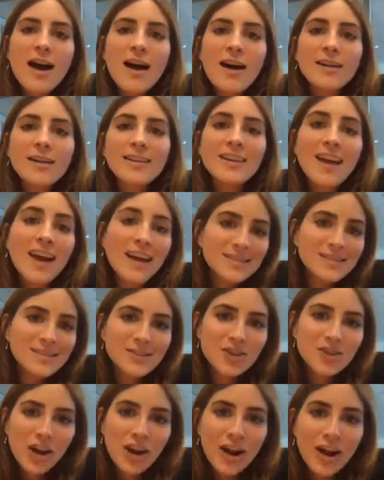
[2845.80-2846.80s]
yes,
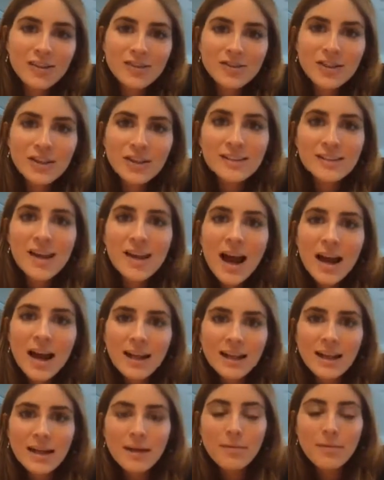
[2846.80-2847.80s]
Shakeology is
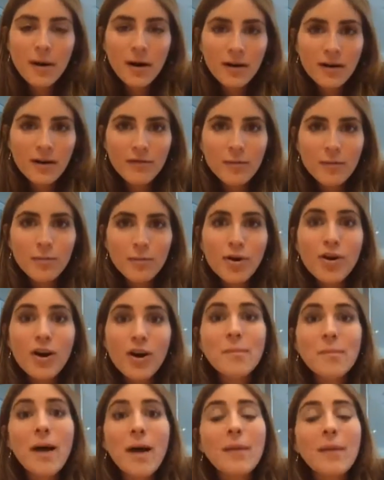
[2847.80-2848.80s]
highly part of the
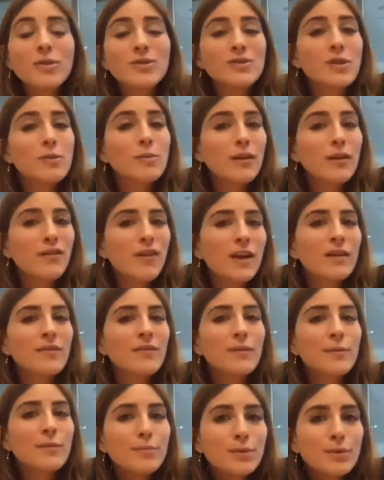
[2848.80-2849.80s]
program. I'm also a big fan of
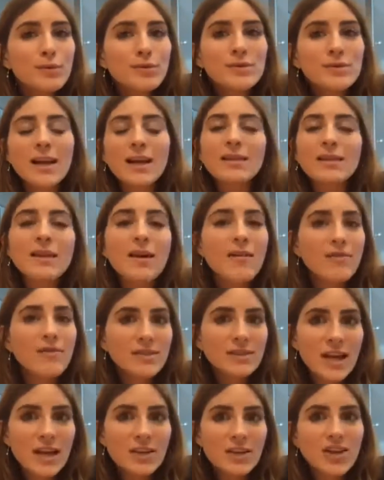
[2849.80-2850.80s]
the Boost. I love the
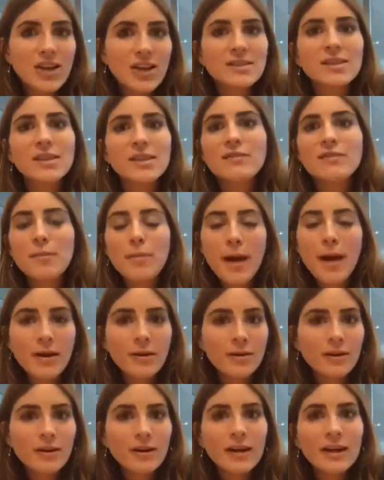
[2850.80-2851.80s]
digestive, the
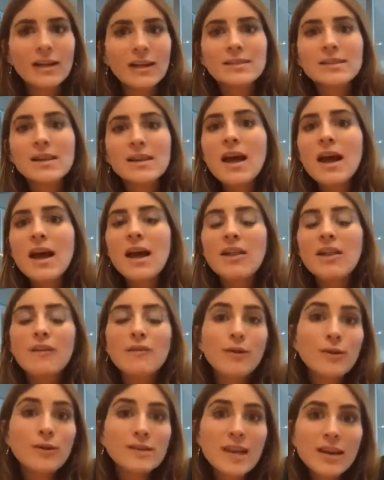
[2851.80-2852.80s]
power greens, the
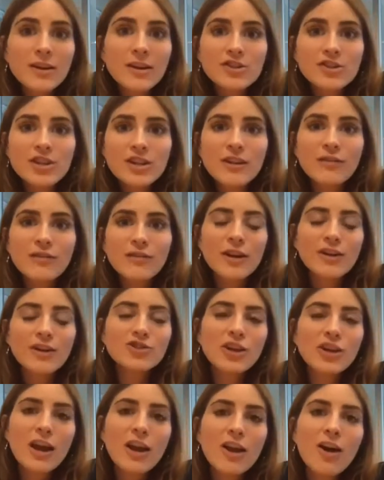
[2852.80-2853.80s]
focus energy if you're not
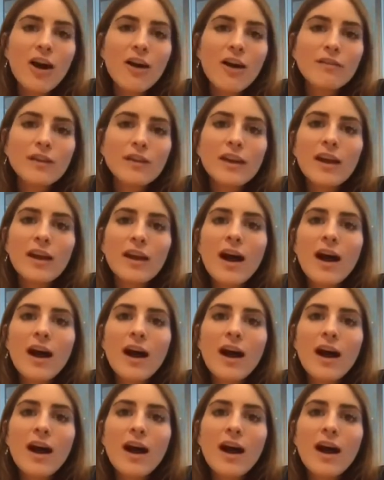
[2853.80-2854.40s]
drinking coffee.